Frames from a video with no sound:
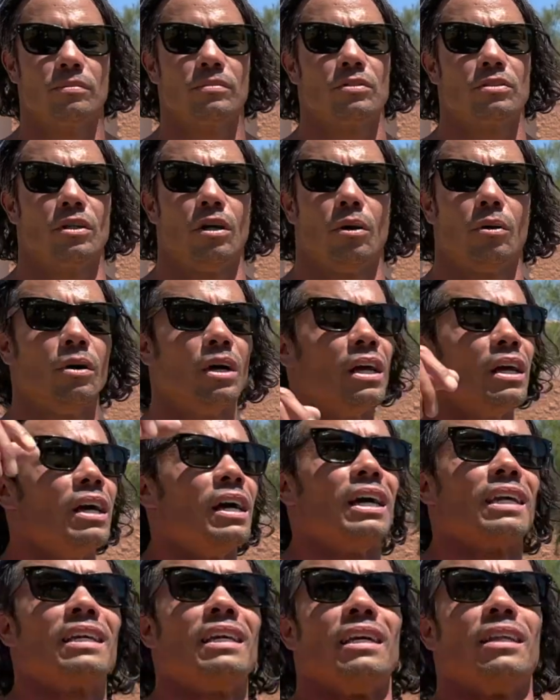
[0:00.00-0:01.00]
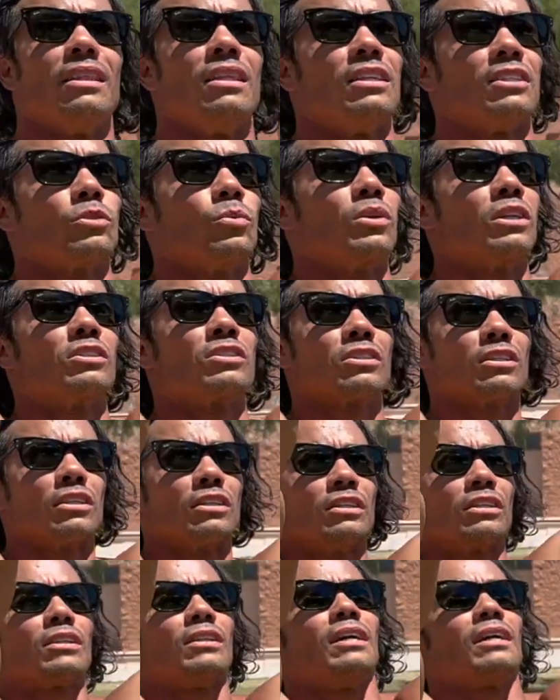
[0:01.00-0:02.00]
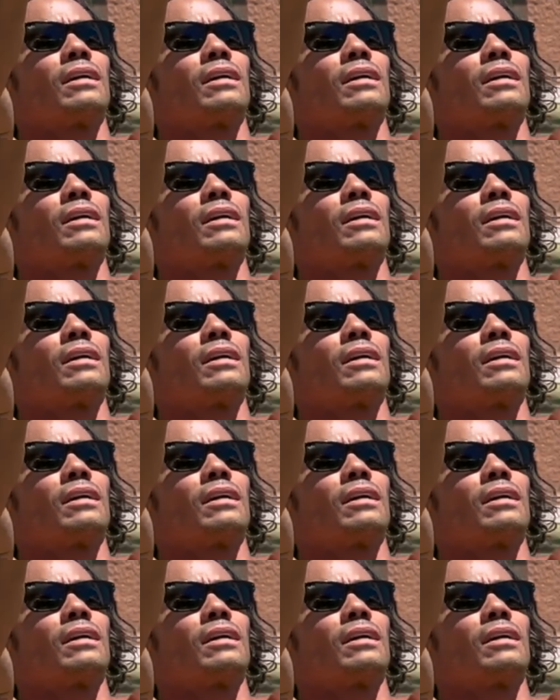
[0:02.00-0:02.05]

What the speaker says: So again, this is what it's gonna look like.